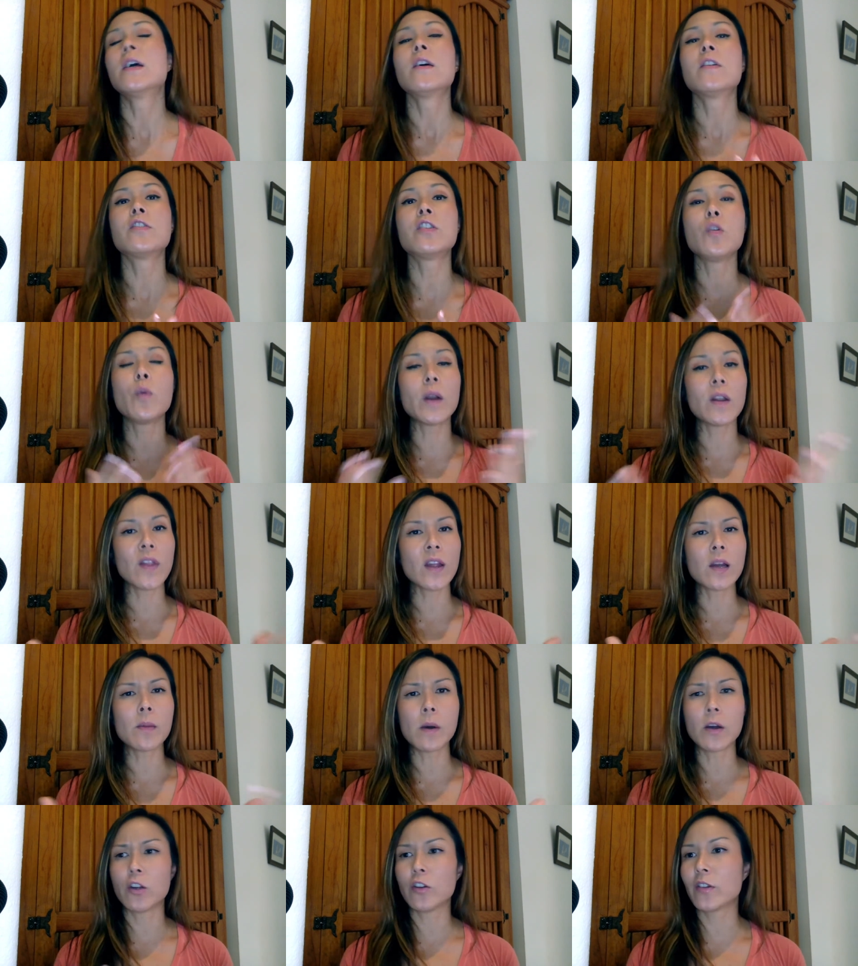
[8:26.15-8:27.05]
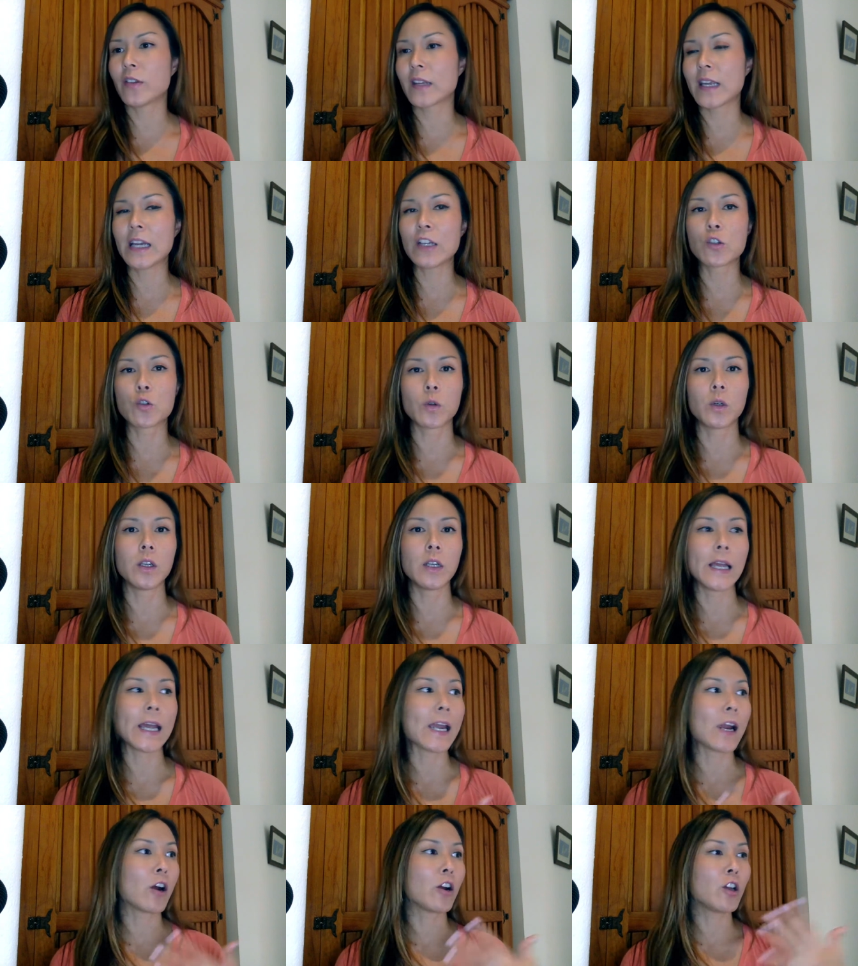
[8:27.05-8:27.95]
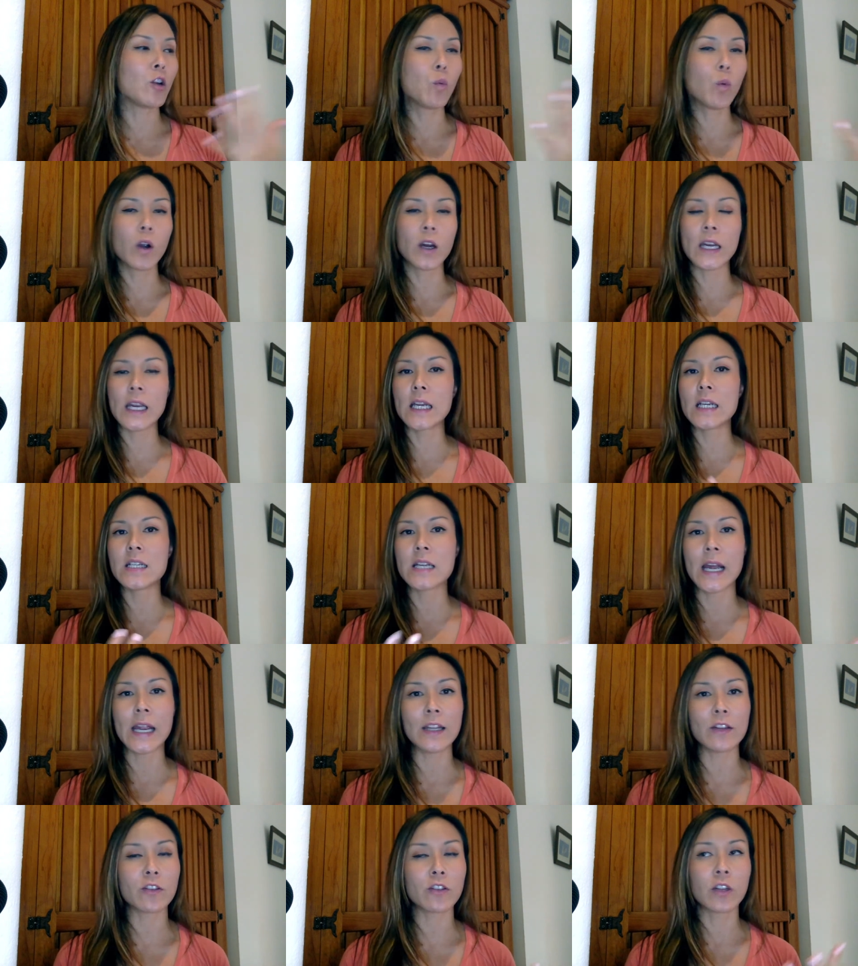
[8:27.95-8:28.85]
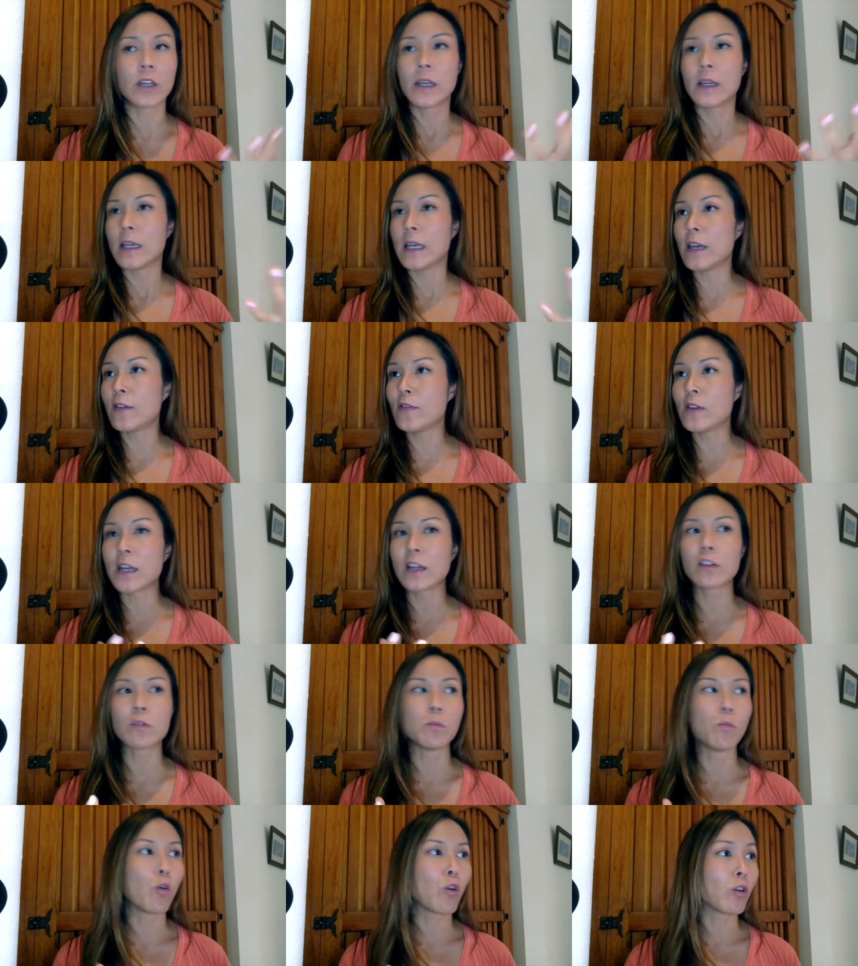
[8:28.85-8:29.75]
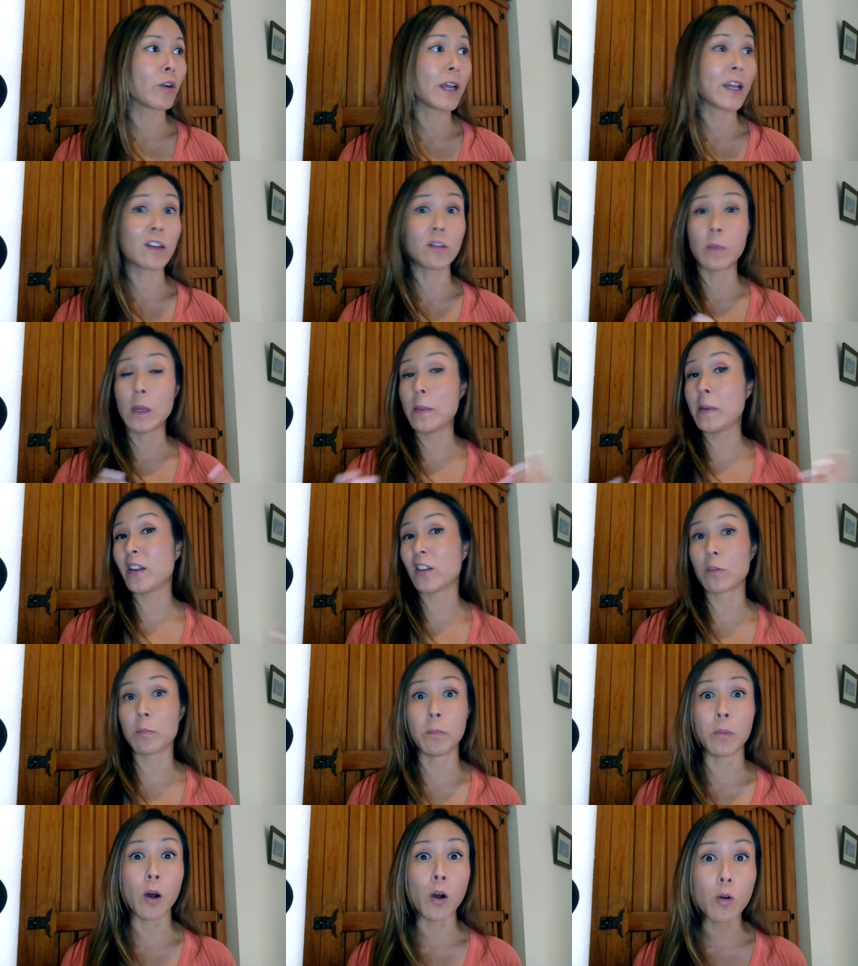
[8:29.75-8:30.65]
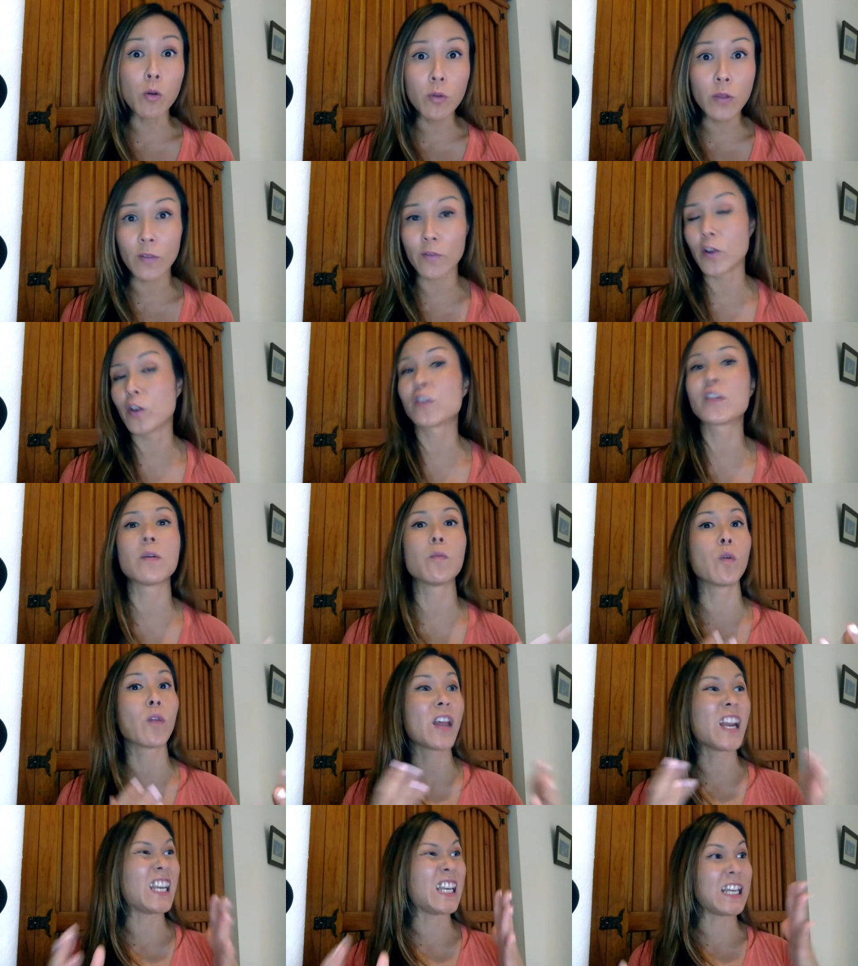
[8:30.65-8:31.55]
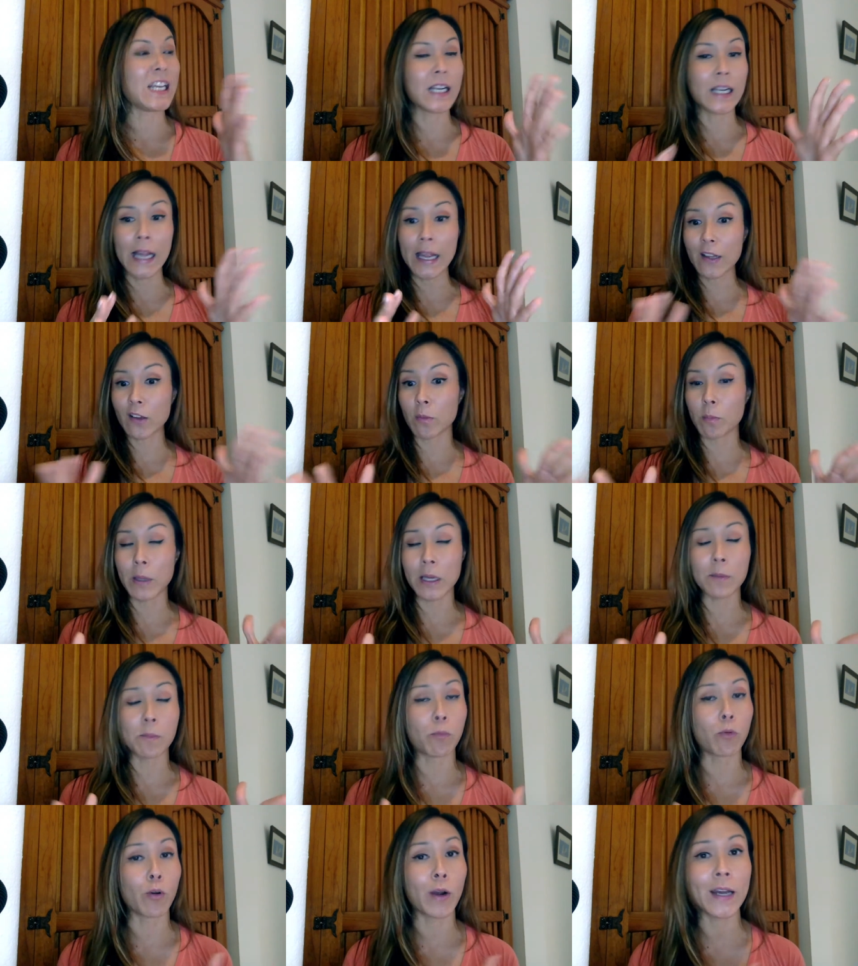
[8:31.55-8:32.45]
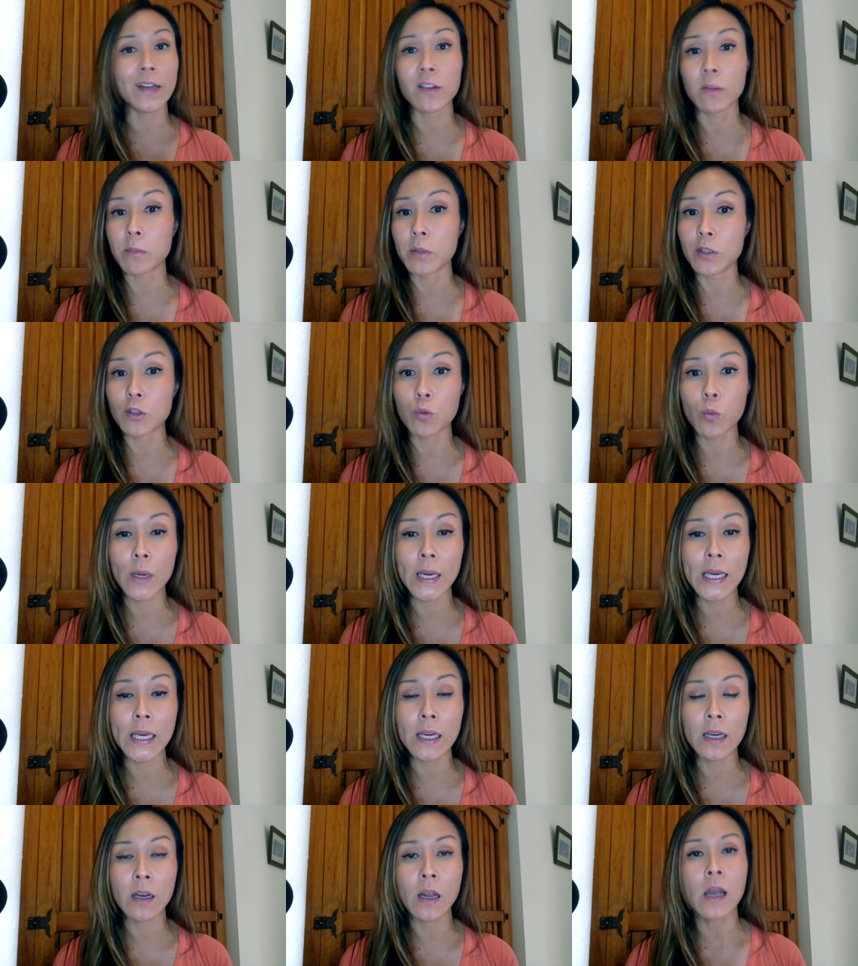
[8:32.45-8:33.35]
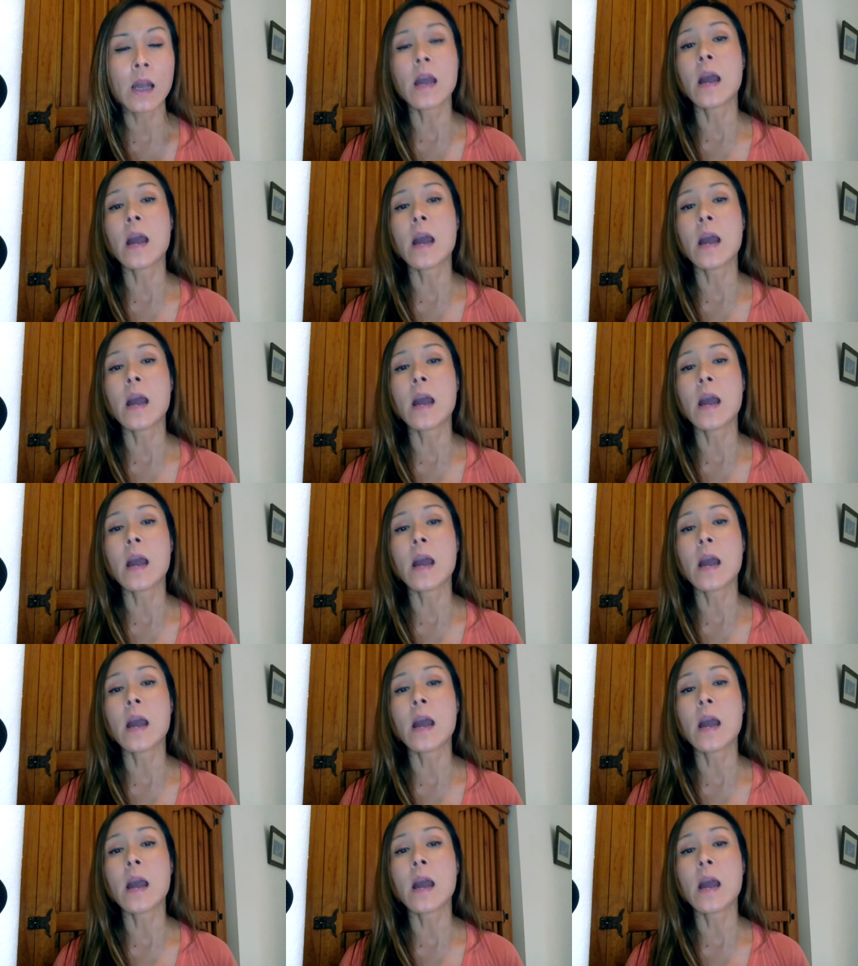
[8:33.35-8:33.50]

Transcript: So you want to think about your schedule. Like, are you working nights, evenings, mornings? Maybe it's both if you're someone that likes big breaks in between.